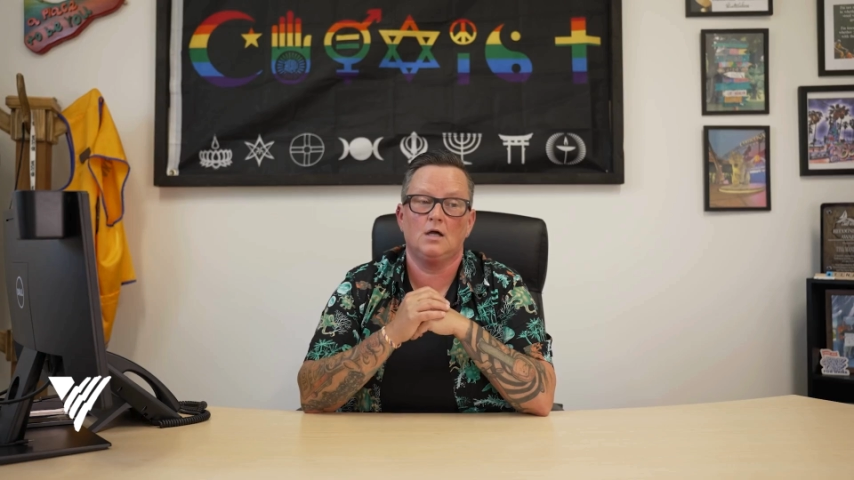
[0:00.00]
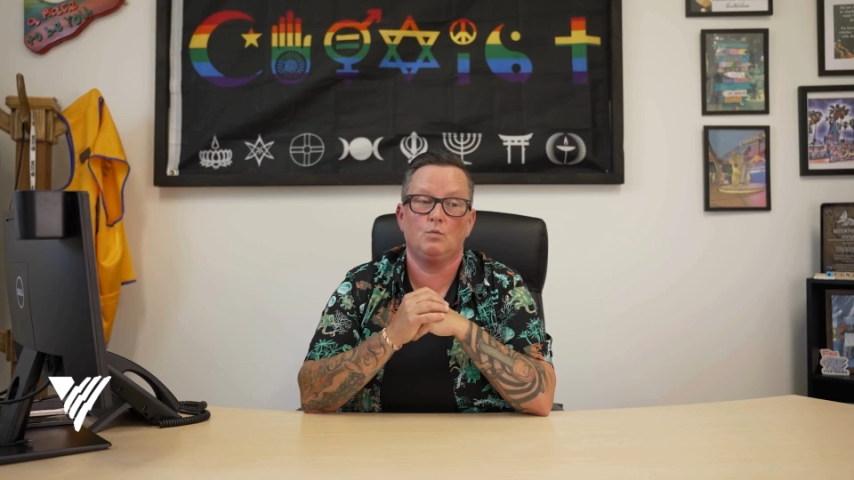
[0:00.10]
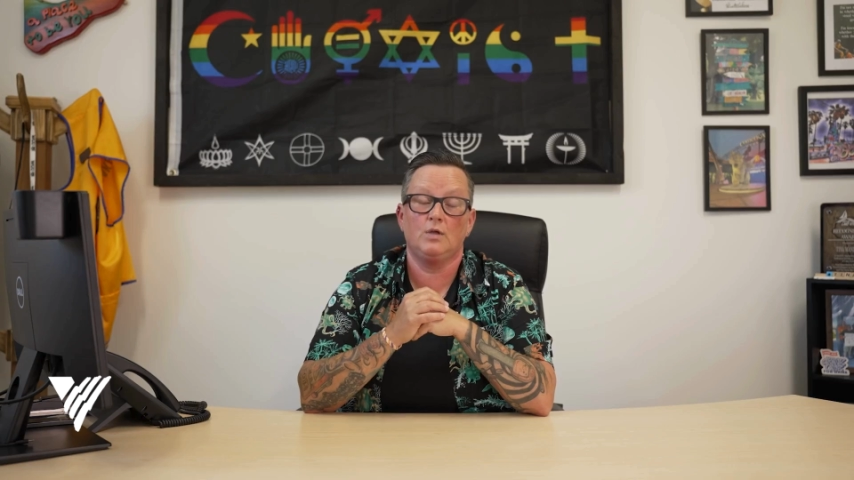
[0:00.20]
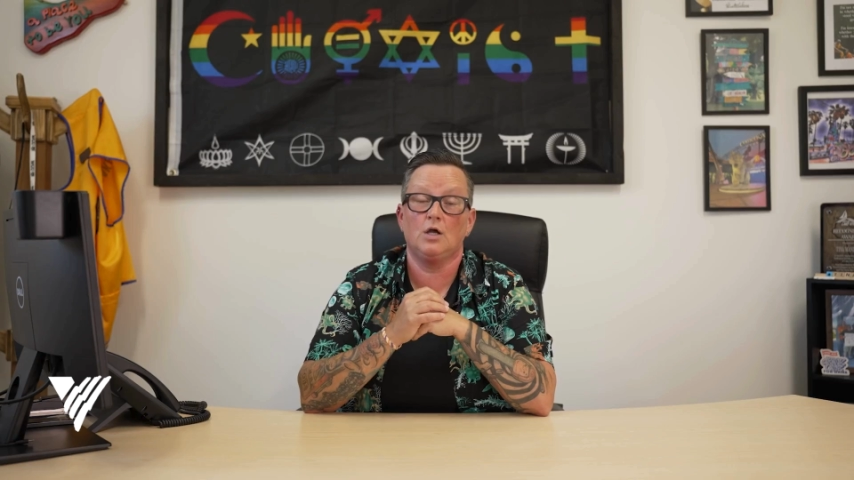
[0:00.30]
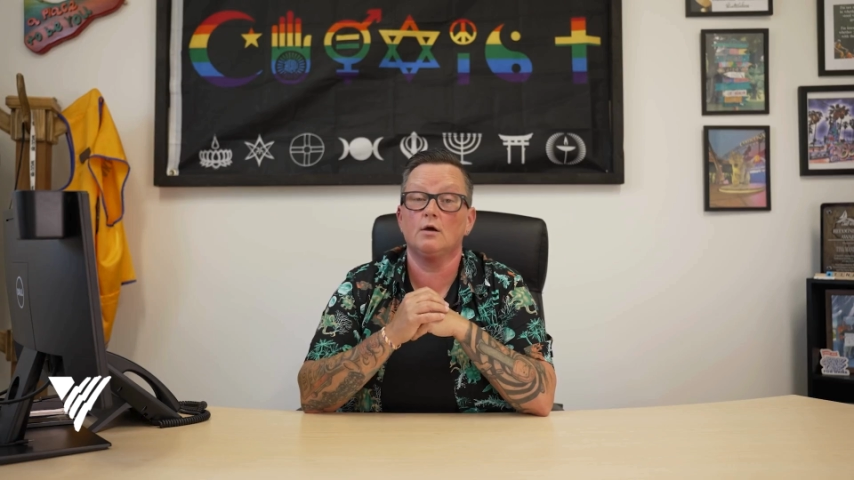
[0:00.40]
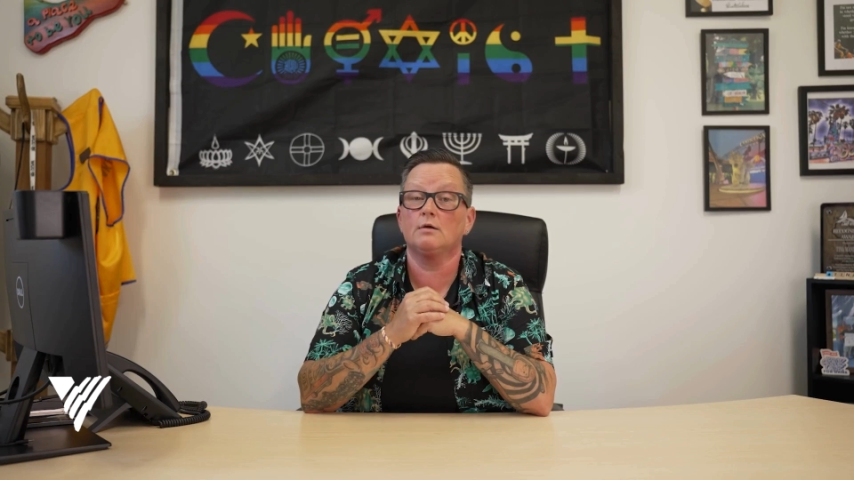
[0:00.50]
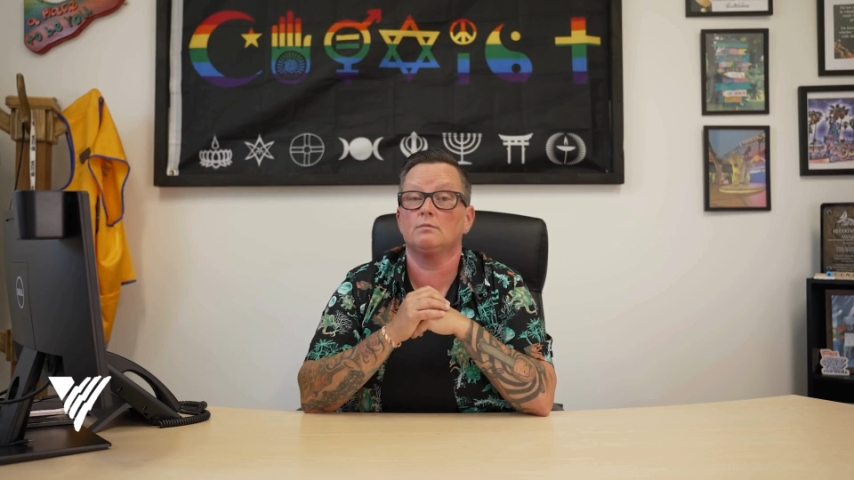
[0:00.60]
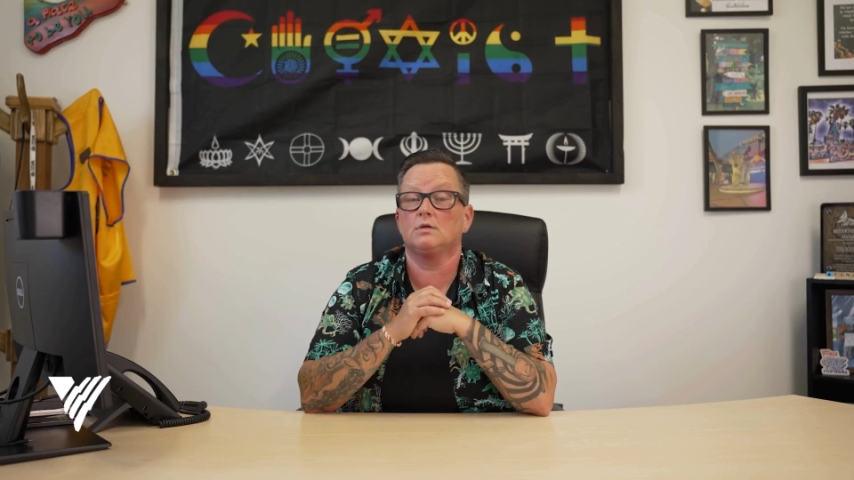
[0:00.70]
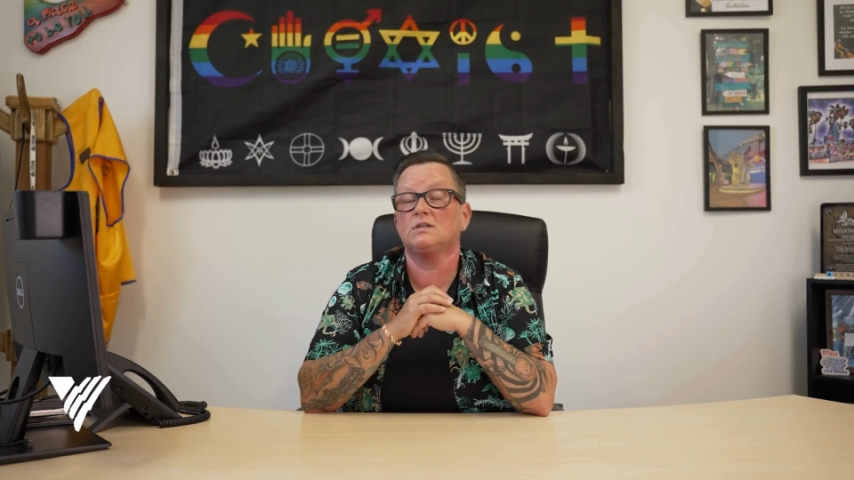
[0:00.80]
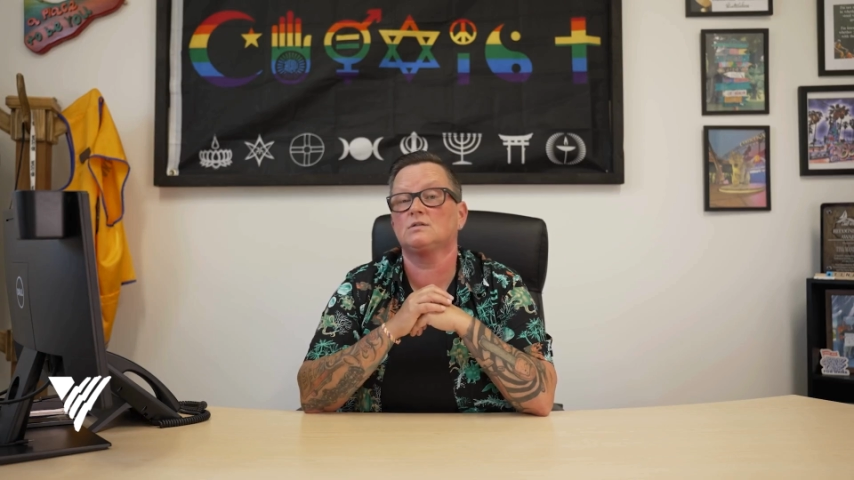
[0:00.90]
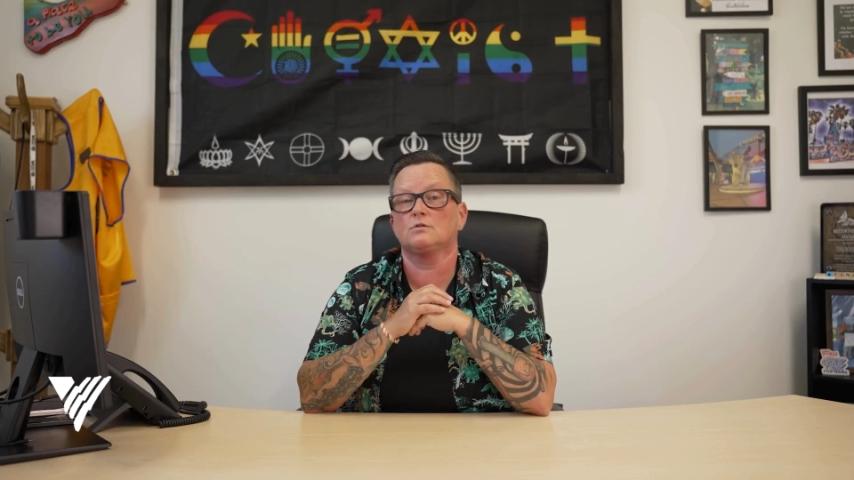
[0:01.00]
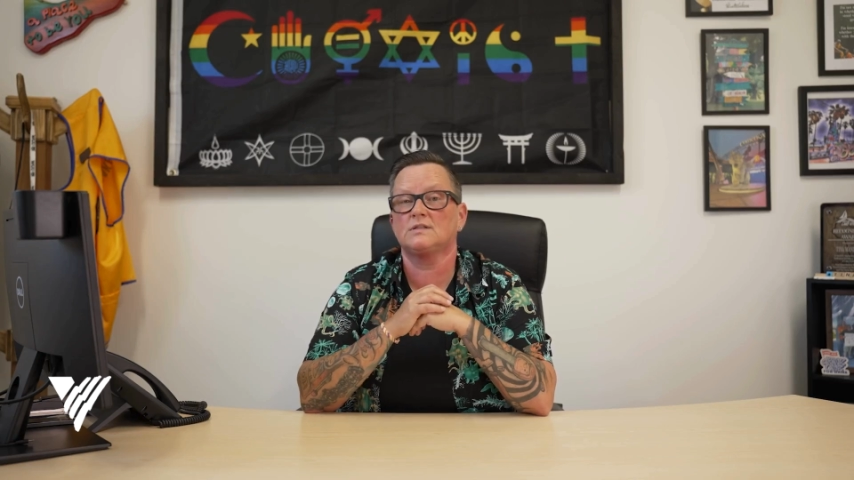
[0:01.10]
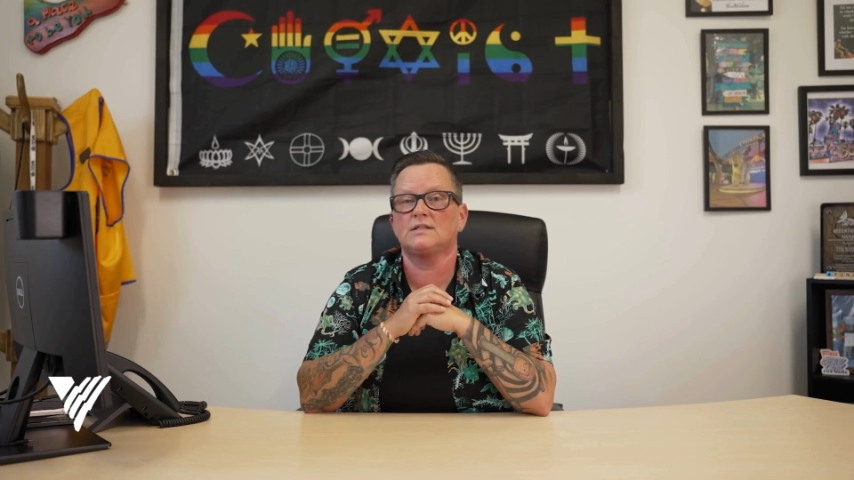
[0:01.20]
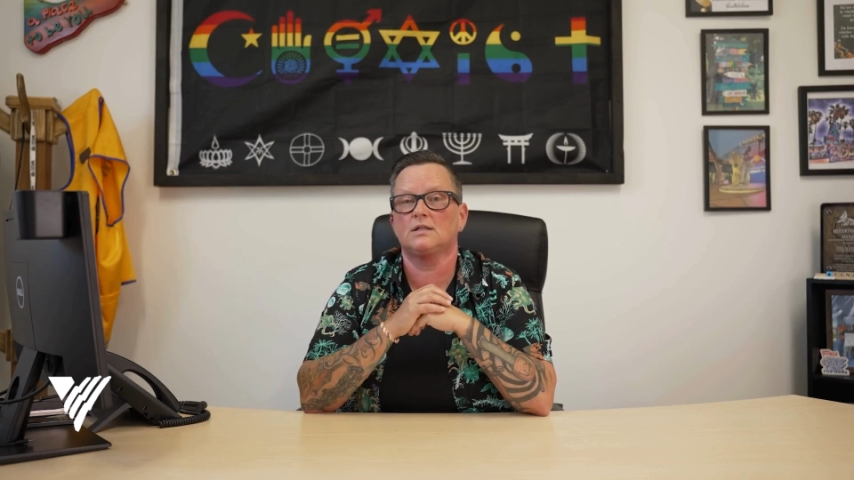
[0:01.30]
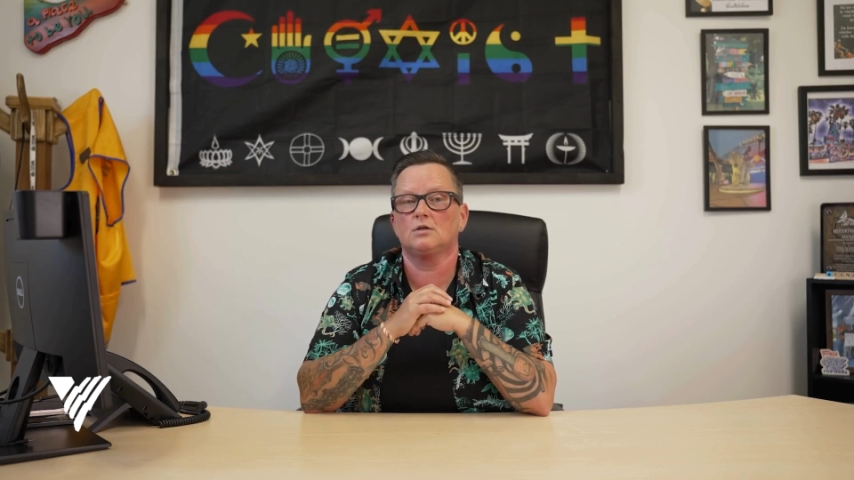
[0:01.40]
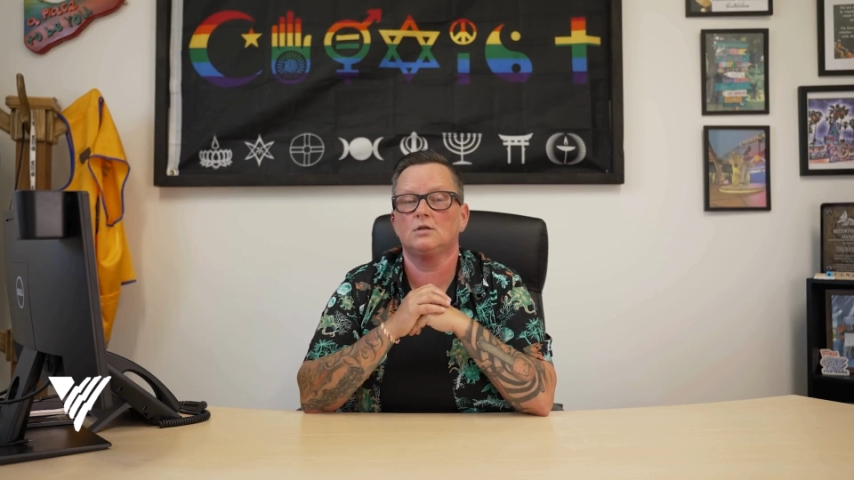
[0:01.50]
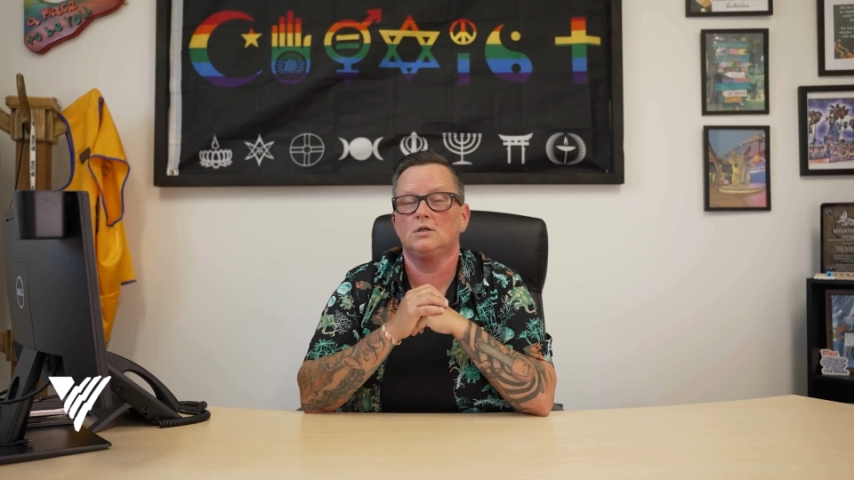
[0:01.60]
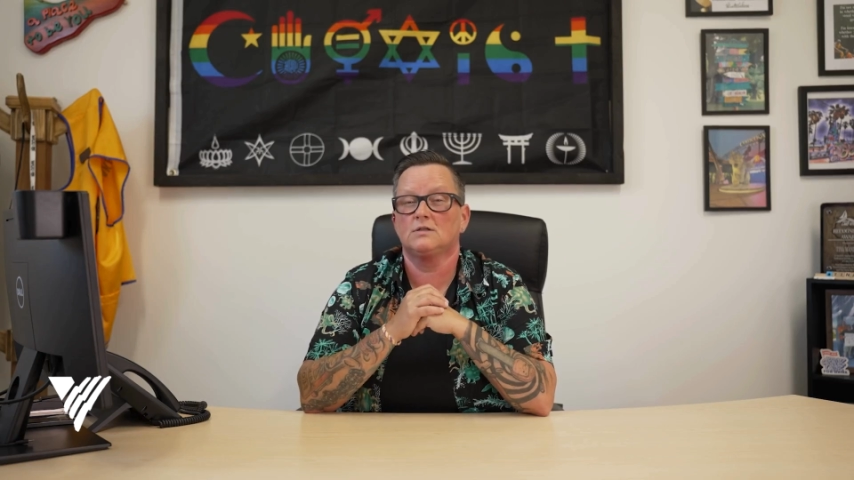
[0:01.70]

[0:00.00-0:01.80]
Uh, we are a resource center,